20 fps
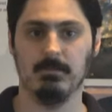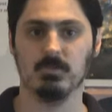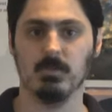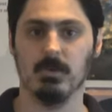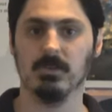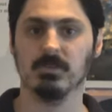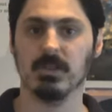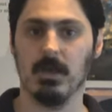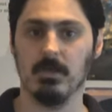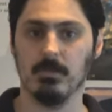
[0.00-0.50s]
as
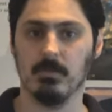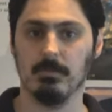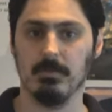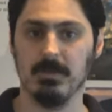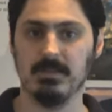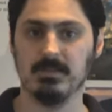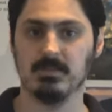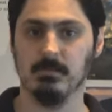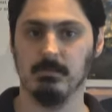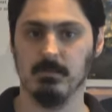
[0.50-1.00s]
well as other
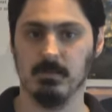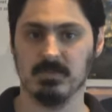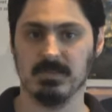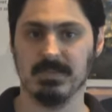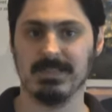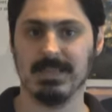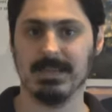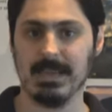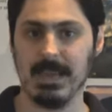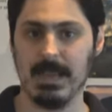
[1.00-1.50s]
pieces of
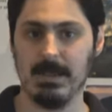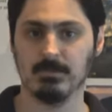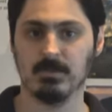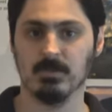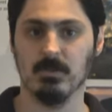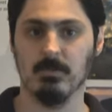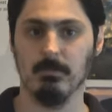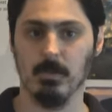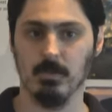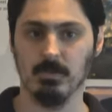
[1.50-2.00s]
music that capture
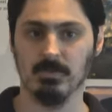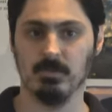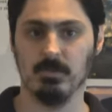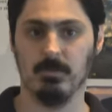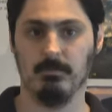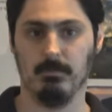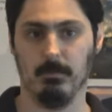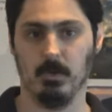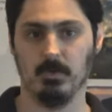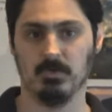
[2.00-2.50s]
the multitude
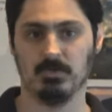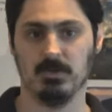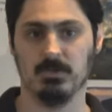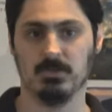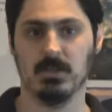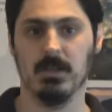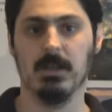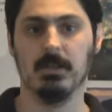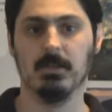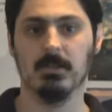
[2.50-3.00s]
of
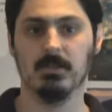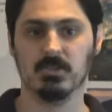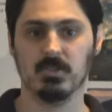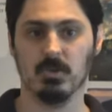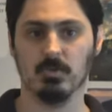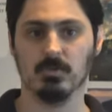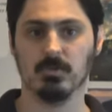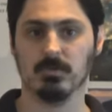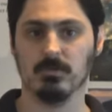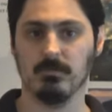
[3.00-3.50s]
emotions the
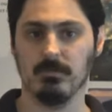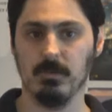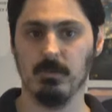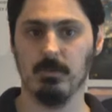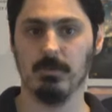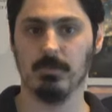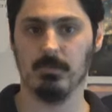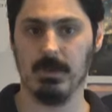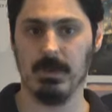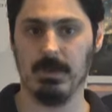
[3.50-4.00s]
soldiers
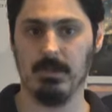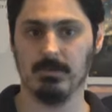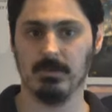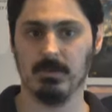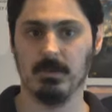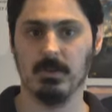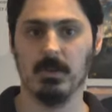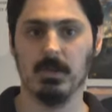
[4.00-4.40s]
feel throughout.